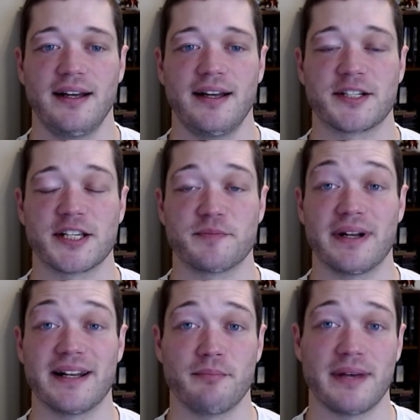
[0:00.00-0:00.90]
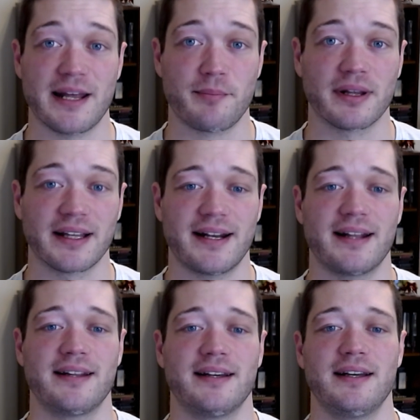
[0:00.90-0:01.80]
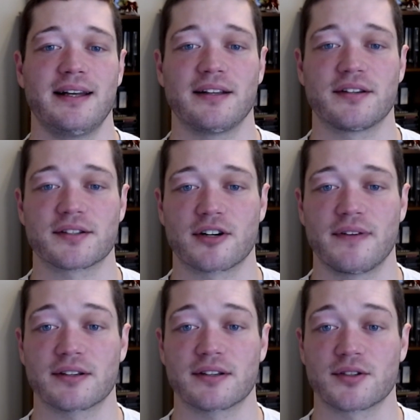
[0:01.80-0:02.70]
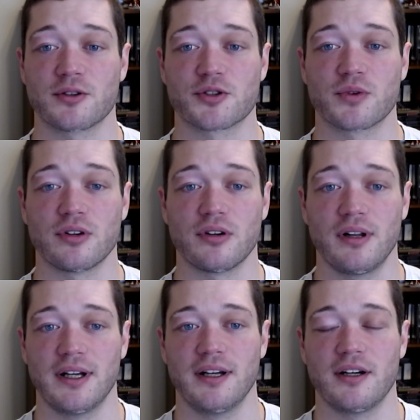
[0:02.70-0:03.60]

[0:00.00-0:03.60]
and she's been manipulated into serving a soldier role,